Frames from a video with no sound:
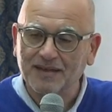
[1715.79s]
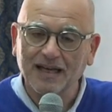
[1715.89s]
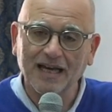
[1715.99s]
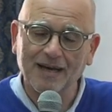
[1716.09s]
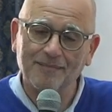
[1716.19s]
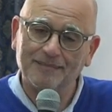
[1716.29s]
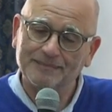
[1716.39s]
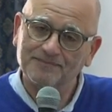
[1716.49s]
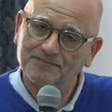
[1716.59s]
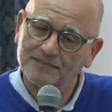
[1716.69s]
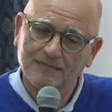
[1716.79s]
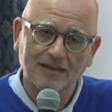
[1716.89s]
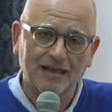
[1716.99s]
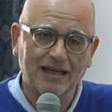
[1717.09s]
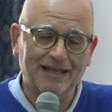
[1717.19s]
and
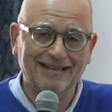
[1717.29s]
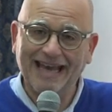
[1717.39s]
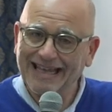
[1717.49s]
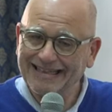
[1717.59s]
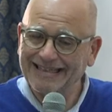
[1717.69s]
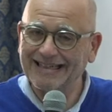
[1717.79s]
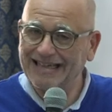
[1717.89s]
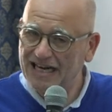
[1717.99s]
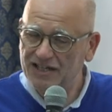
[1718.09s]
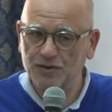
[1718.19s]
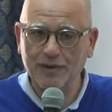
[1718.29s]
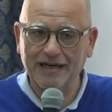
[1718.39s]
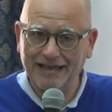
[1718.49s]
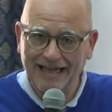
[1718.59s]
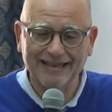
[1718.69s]
ending next week,